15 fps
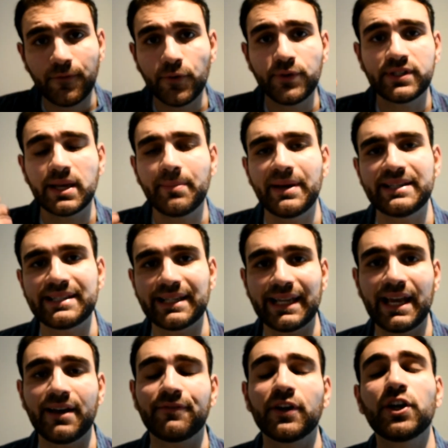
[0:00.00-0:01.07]
foods that basically
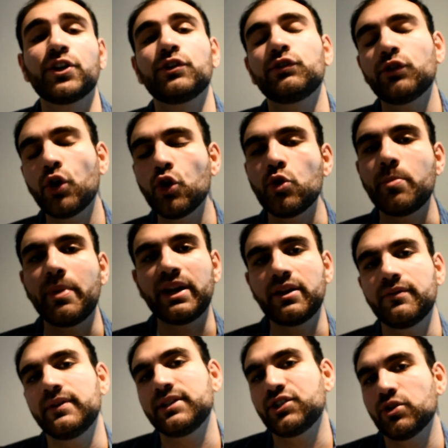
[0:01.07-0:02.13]
have no
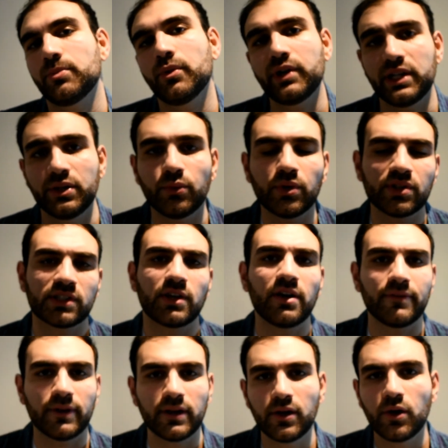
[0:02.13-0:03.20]
benefit to your body
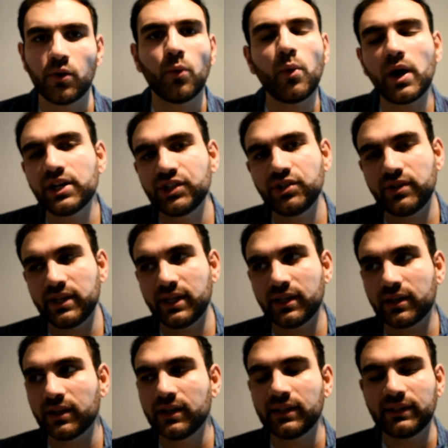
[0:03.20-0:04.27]
whatsoever, why do you
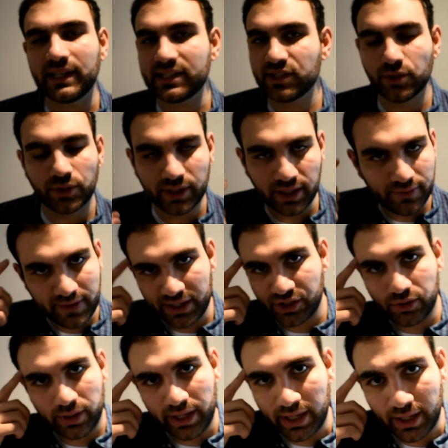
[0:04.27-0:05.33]
think that's not going to affect
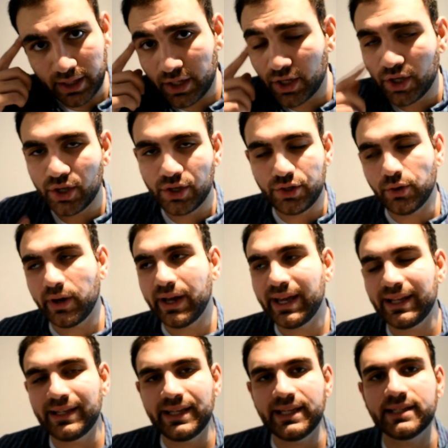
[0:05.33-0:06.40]
your hair? Your
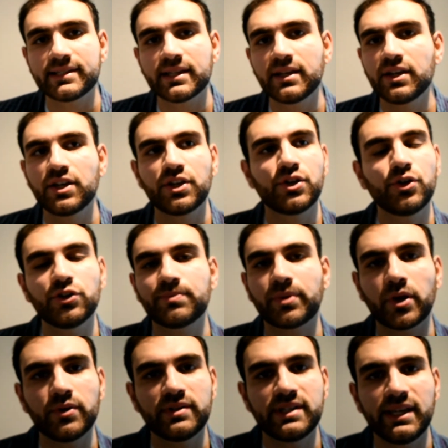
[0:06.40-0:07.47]
hair needs good
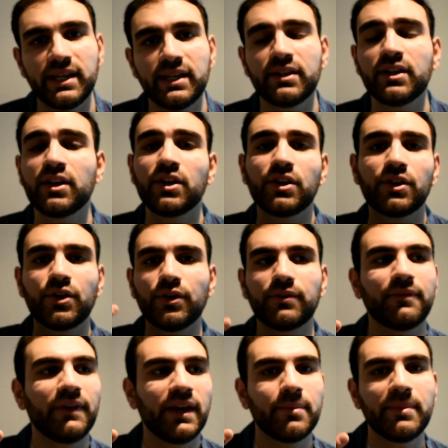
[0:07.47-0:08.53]
protein, good
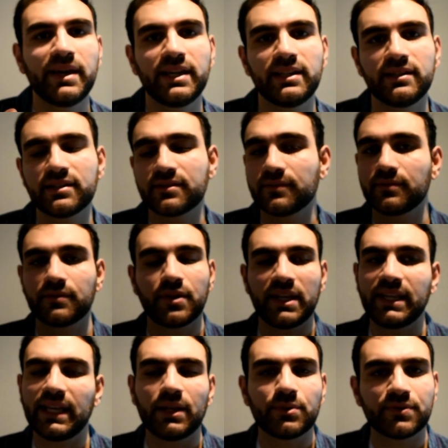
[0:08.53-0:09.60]
vitamins,
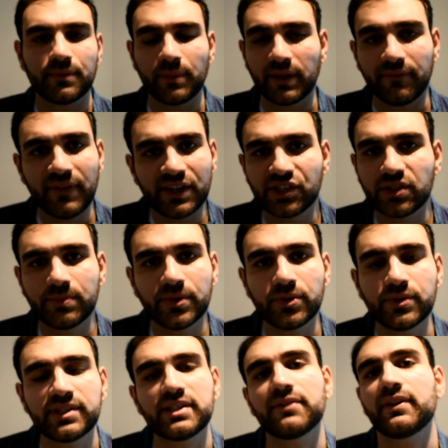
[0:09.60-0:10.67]
like get those from like
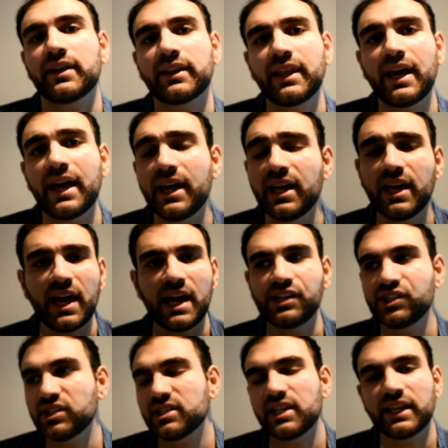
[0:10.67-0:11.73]
vegetables, stuff like that,
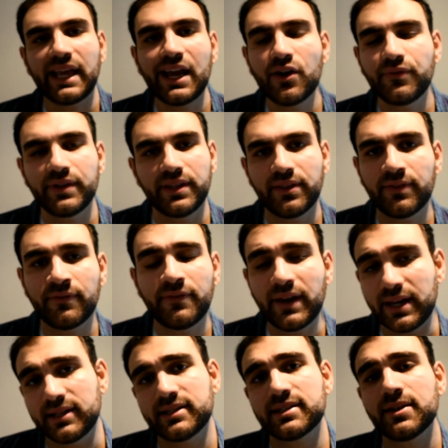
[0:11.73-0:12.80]
and just like healthy
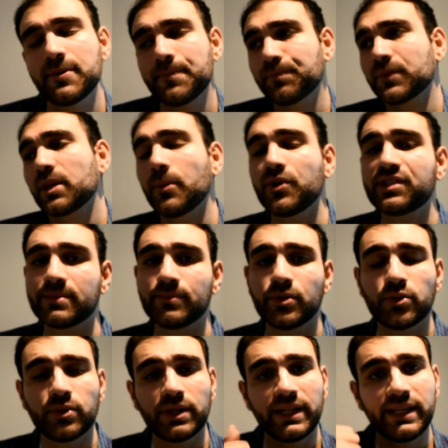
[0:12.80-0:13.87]
fats. Most
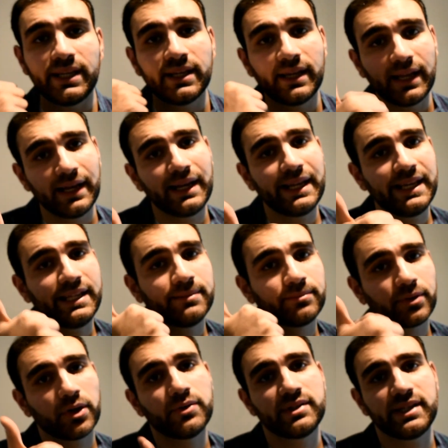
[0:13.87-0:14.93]
importantly, lean
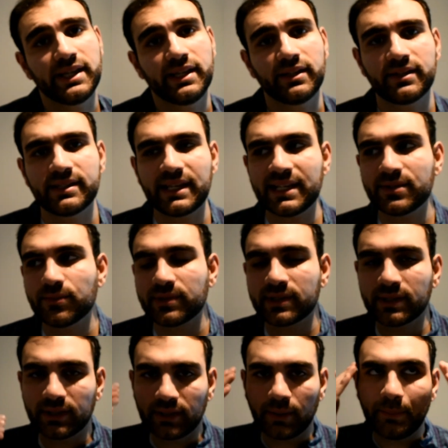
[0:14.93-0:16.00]
protein, because that's
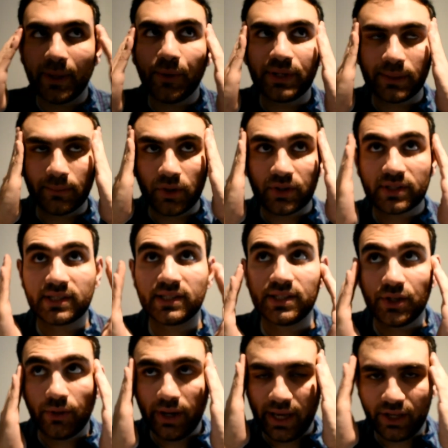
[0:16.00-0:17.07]
what's the building blocks
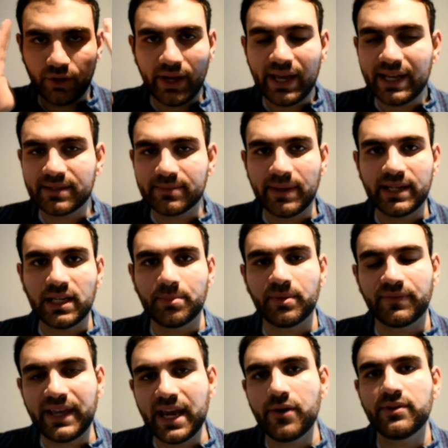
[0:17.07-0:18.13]
to your hair. Your hair is made up
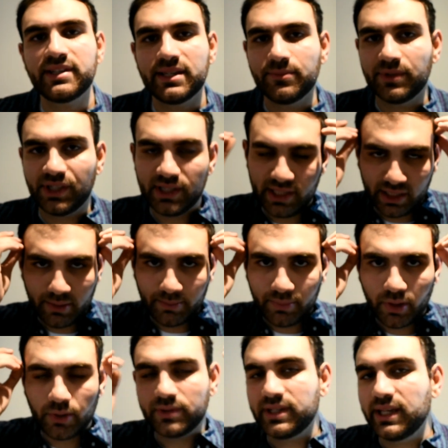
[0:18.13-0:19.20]
of keratin, which is like a
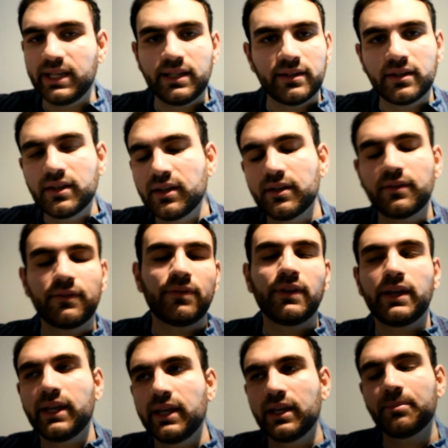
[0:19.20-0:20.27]
protein
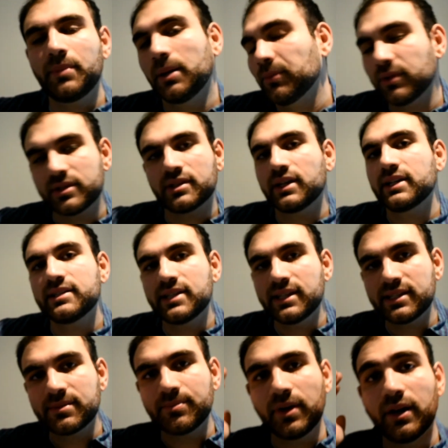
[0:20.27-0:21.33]
thingy. I'm not a
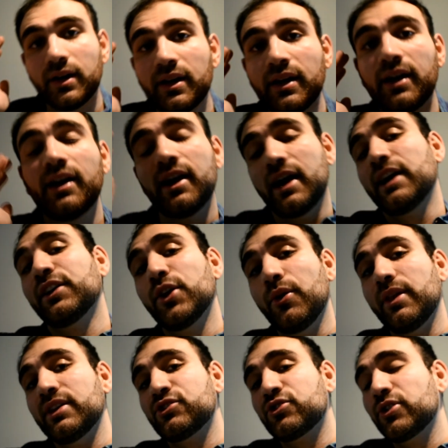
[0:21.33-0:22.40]
scientist, but I know
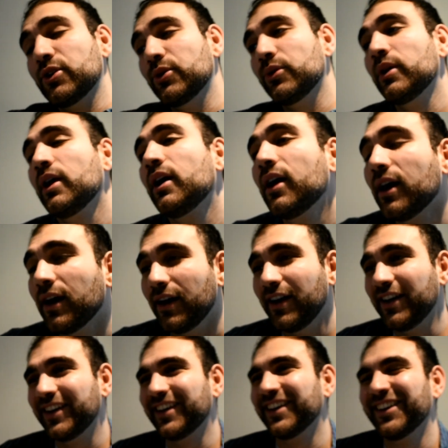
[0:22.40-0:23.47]
that's true.
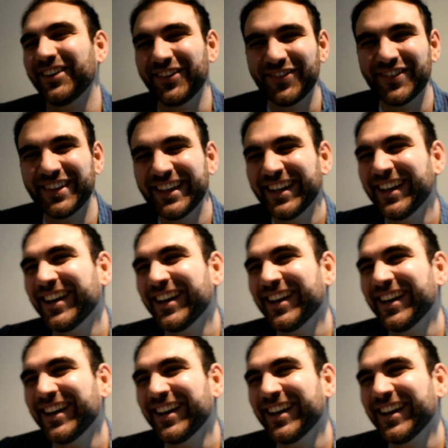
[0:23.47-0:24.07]
But